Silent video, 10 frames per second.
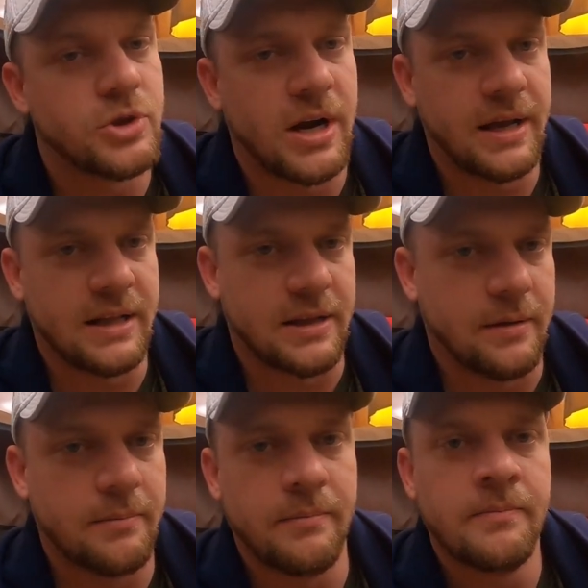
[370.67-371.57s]
Try and get
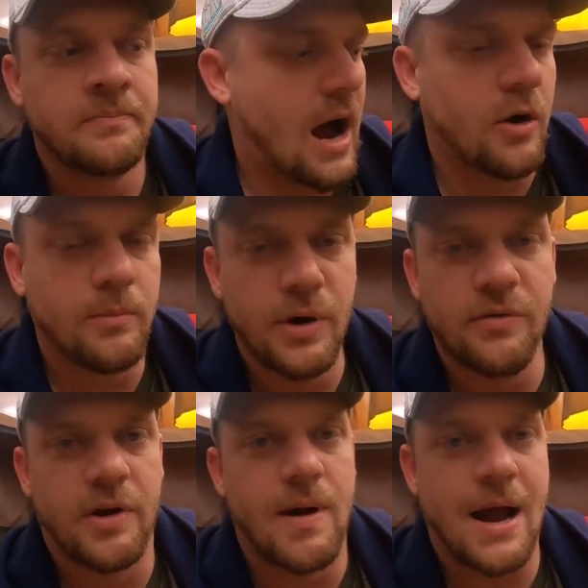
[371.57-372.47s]
them out,
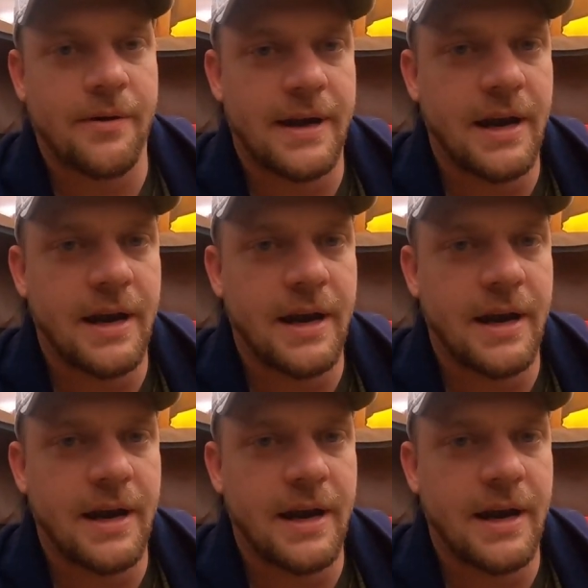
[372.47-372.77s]
moving around and